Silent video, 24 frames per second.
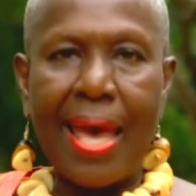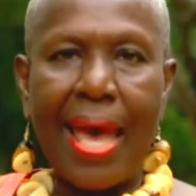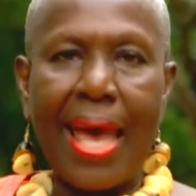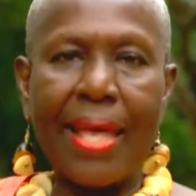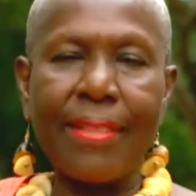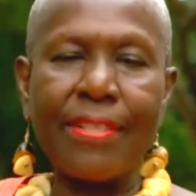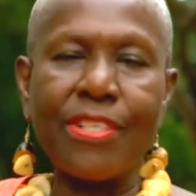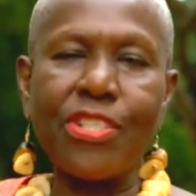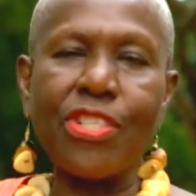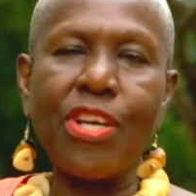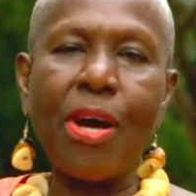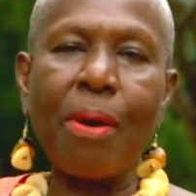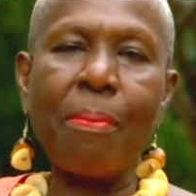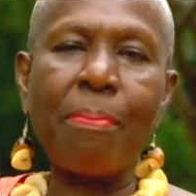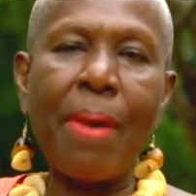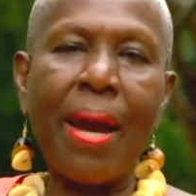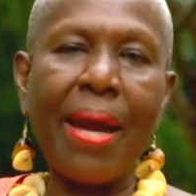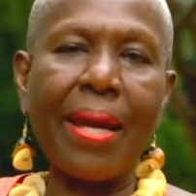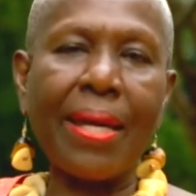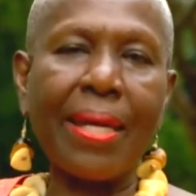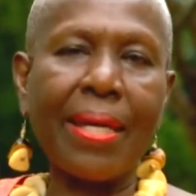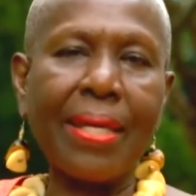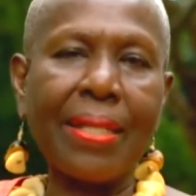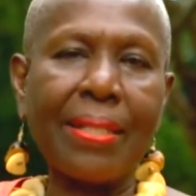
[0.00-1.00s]
And the job
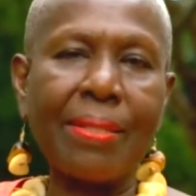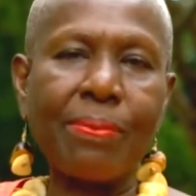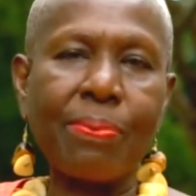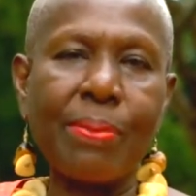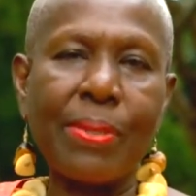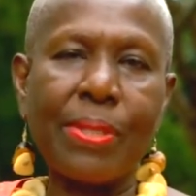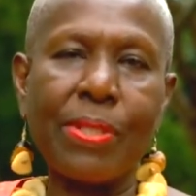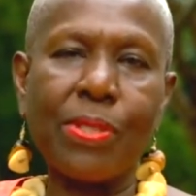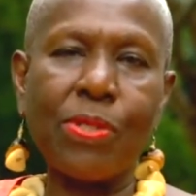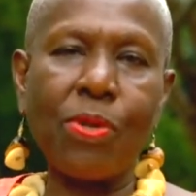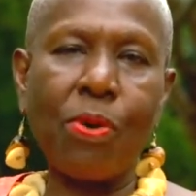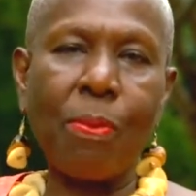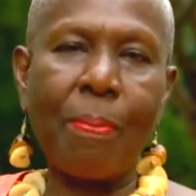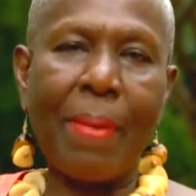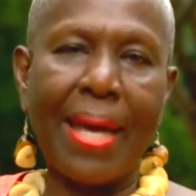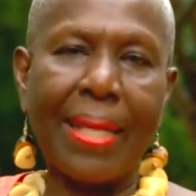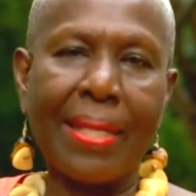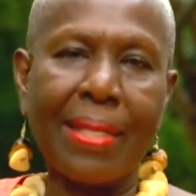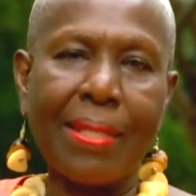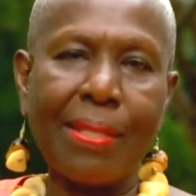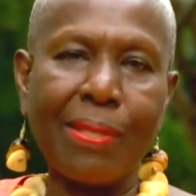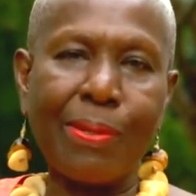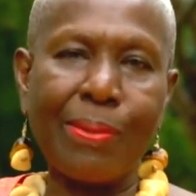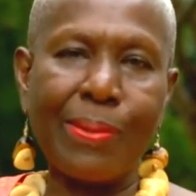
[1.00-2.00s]
market was so
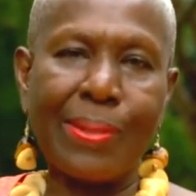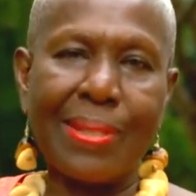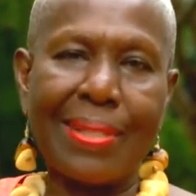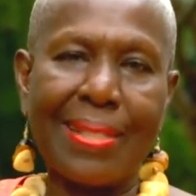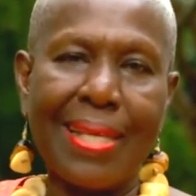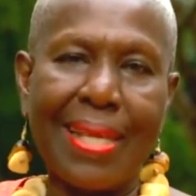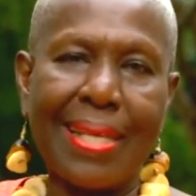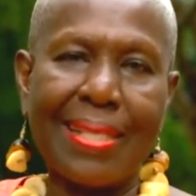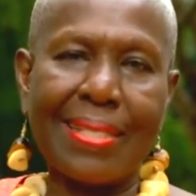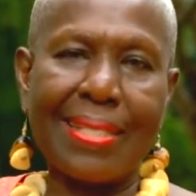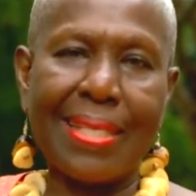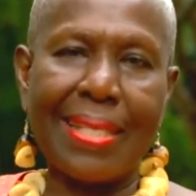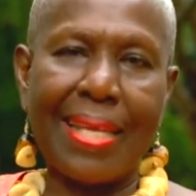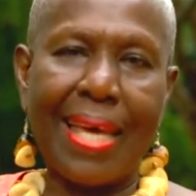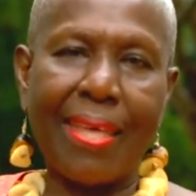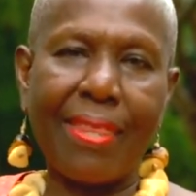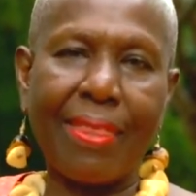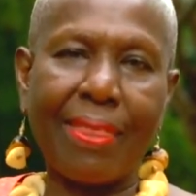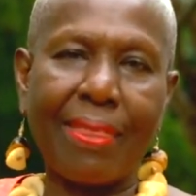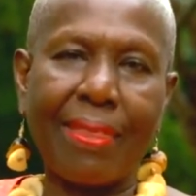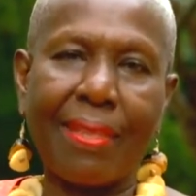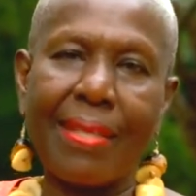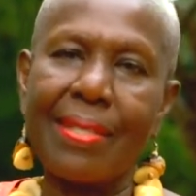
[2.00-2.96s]
bad in those days that I